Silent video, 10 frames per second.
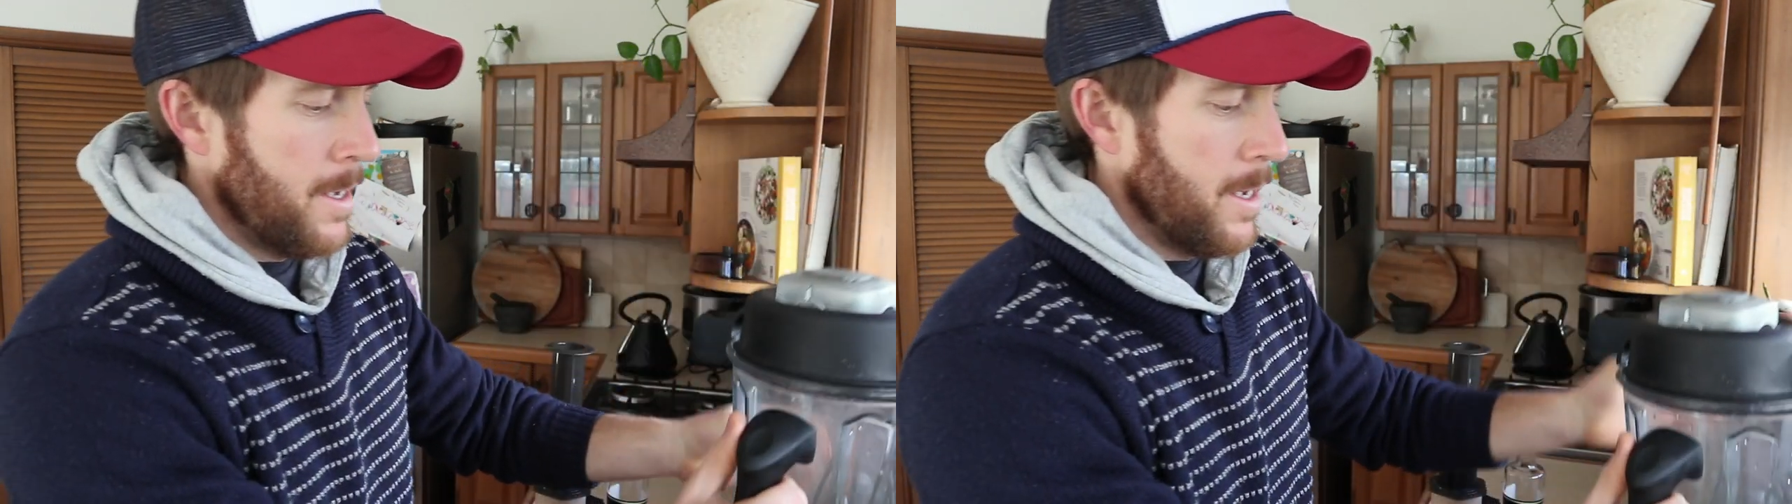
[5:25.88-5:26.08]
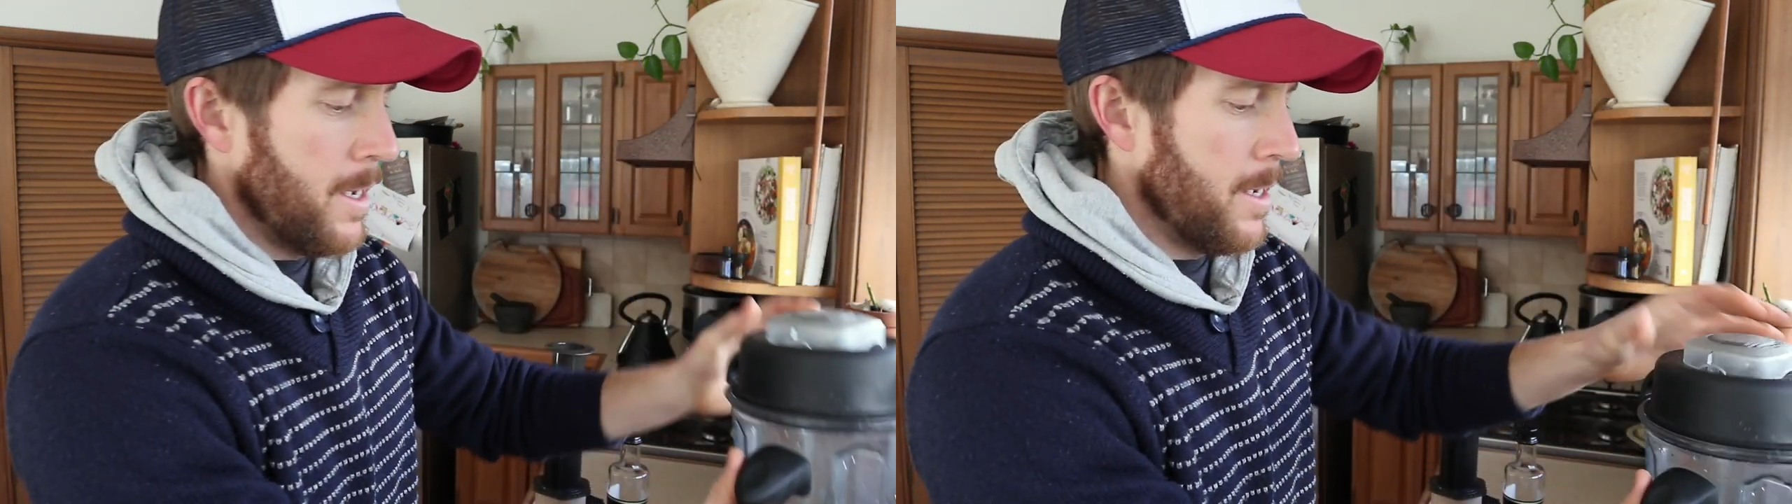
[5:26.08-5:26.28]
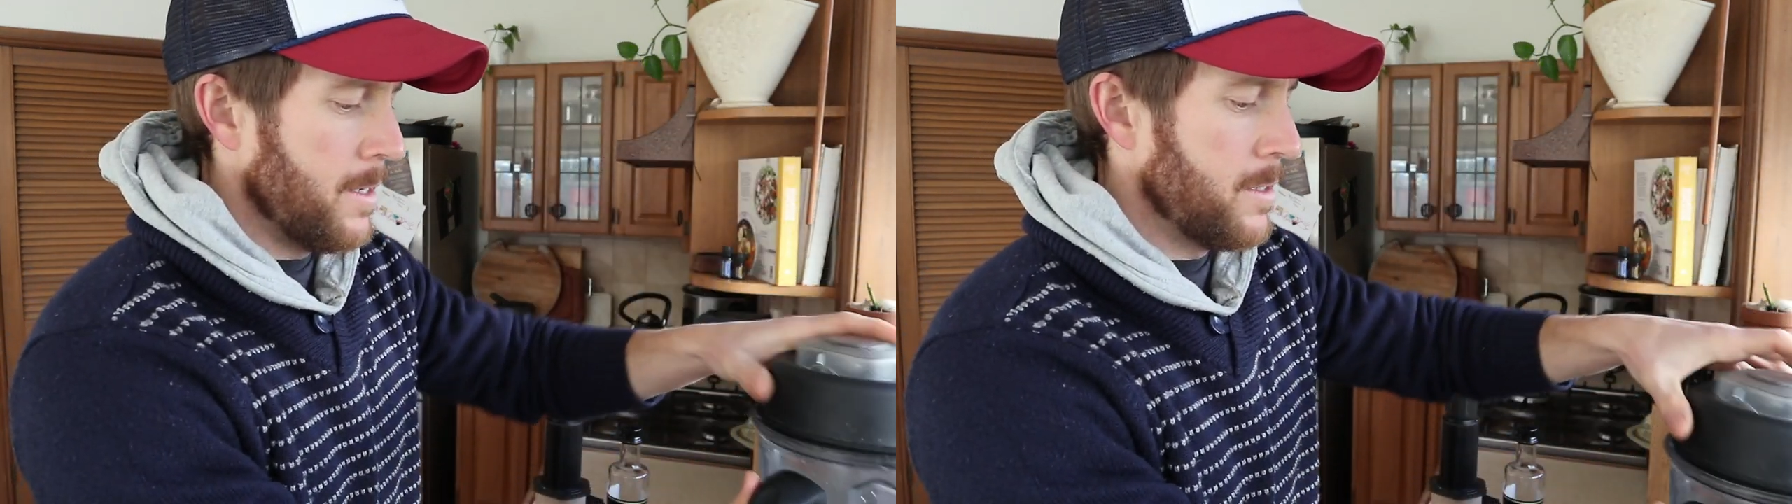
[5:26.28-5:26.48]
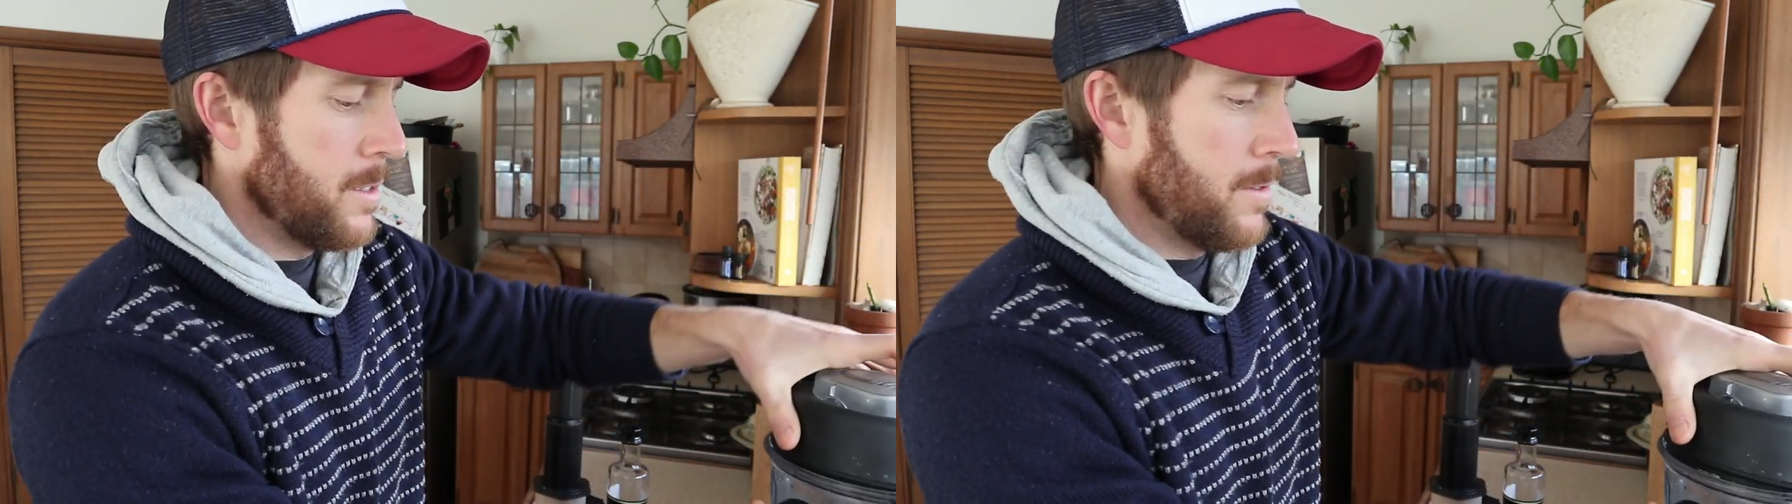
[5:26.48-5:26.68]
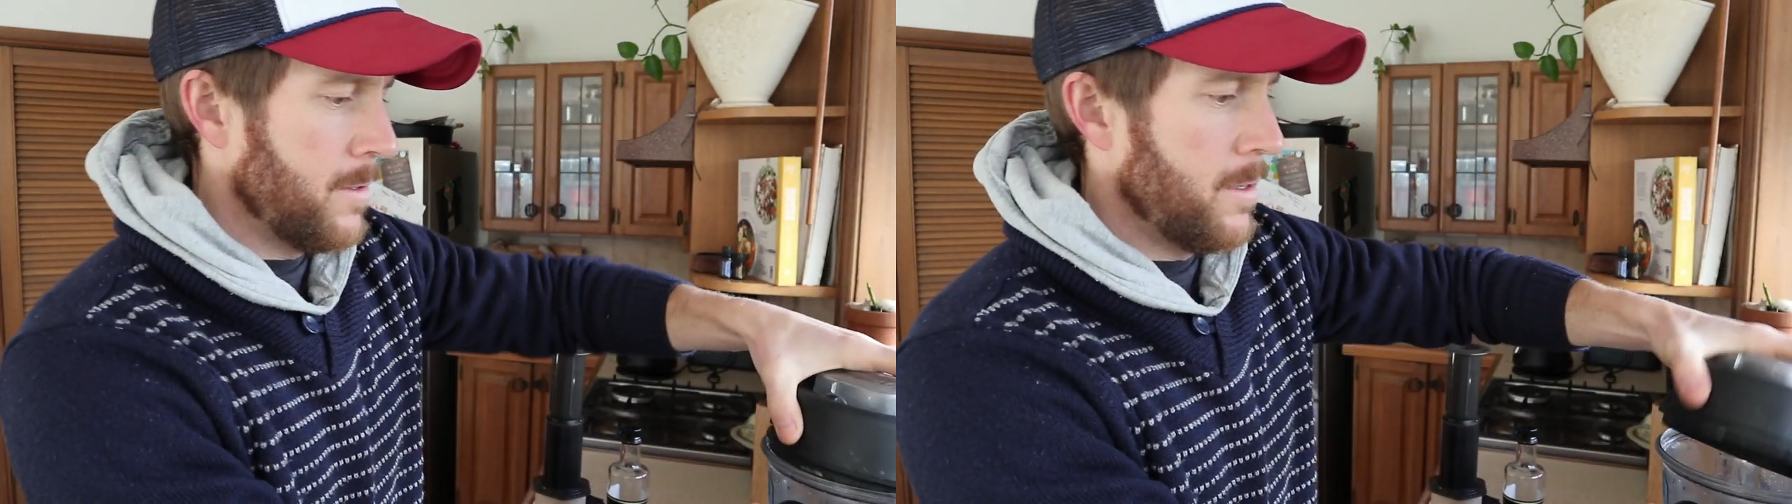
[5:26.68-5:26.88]
and
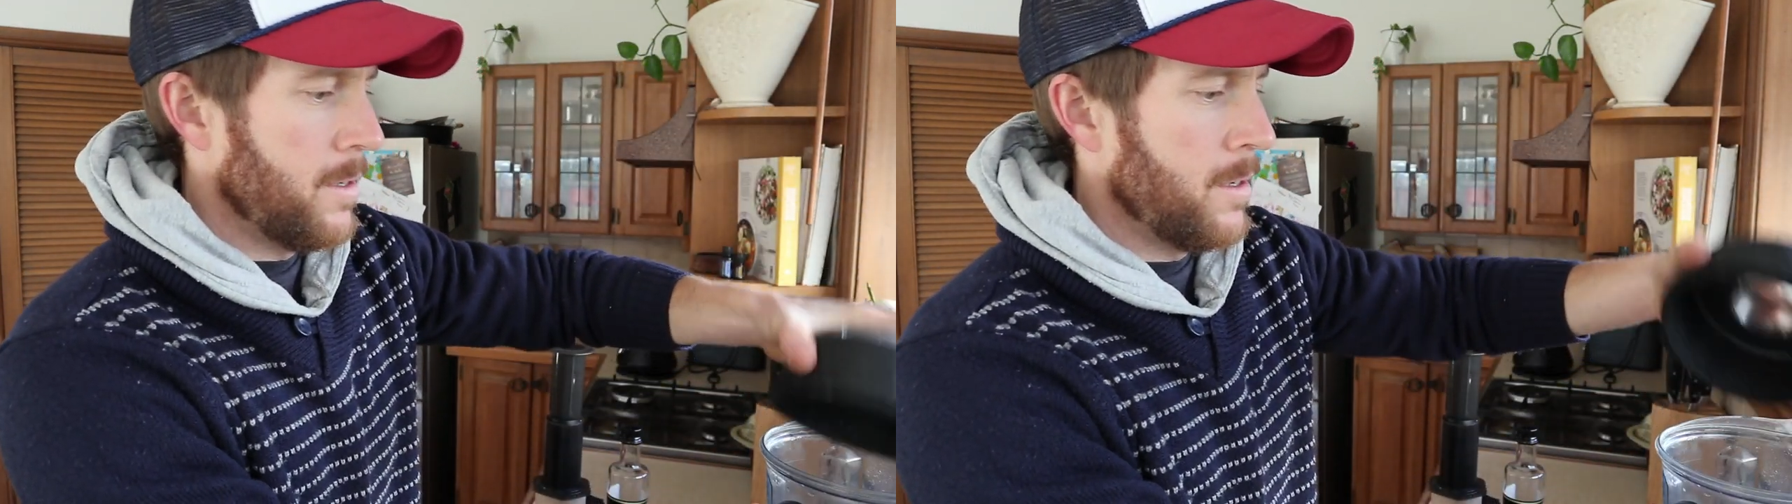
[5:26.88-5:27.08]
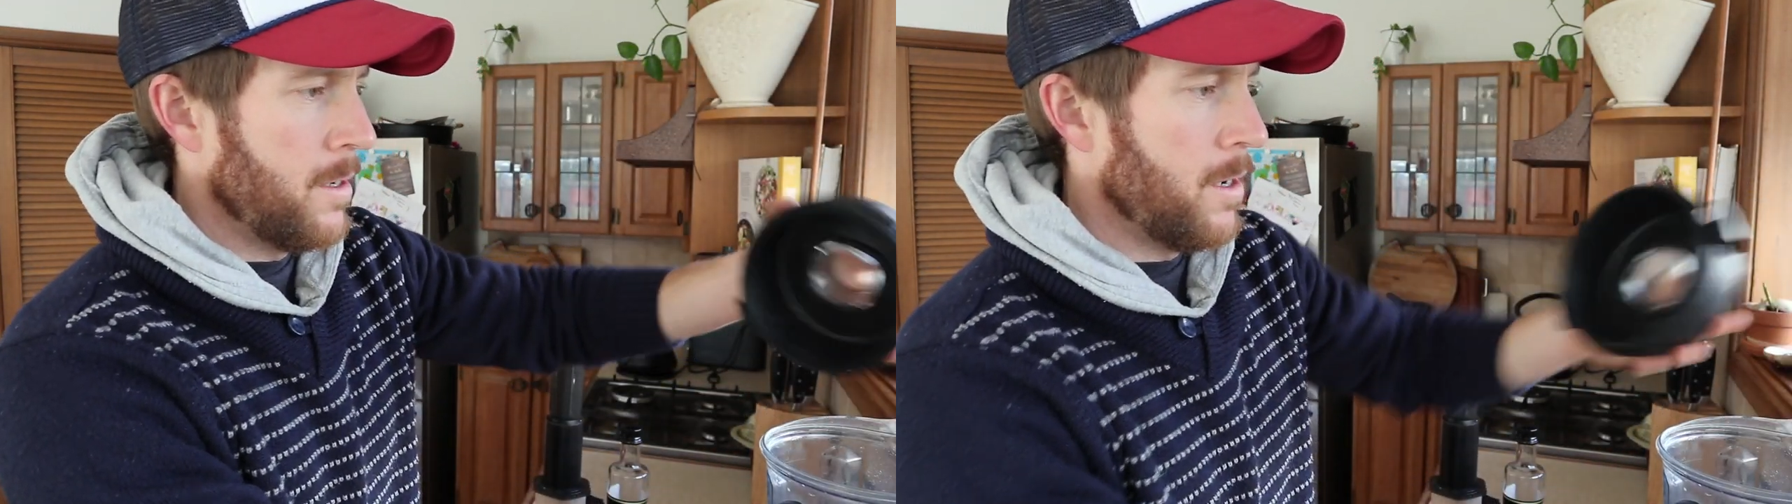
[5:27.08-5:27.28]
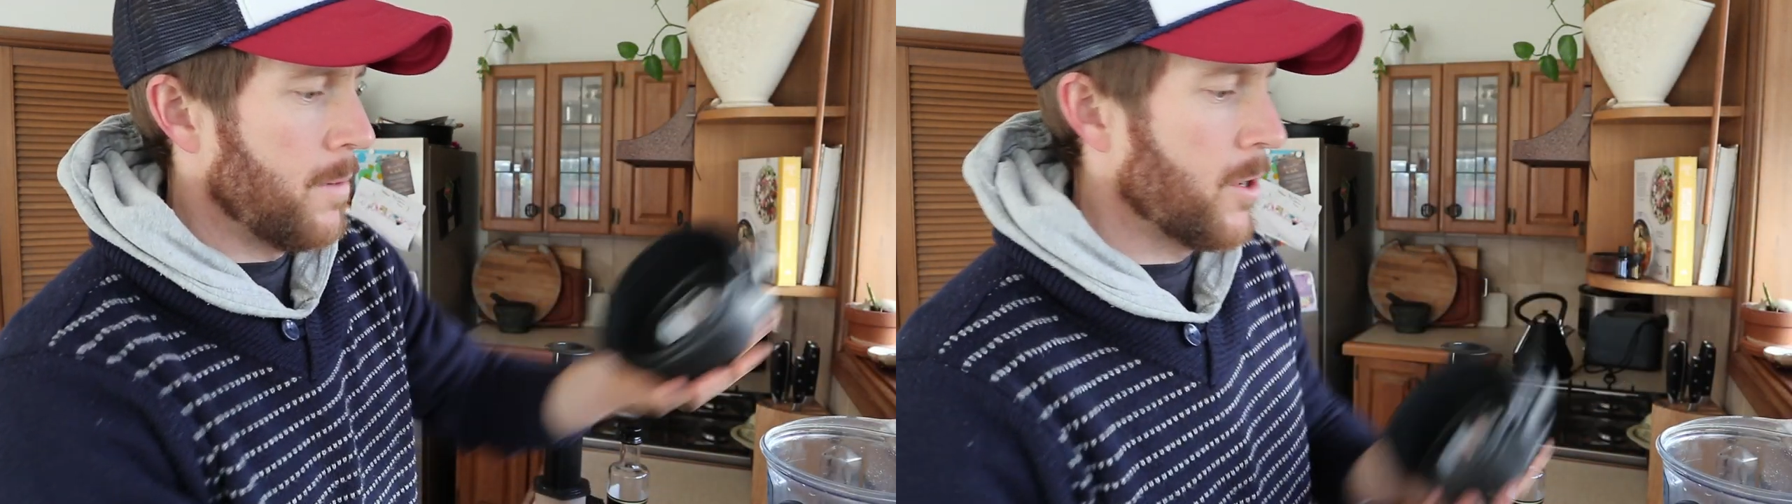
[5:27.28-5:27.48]
I'm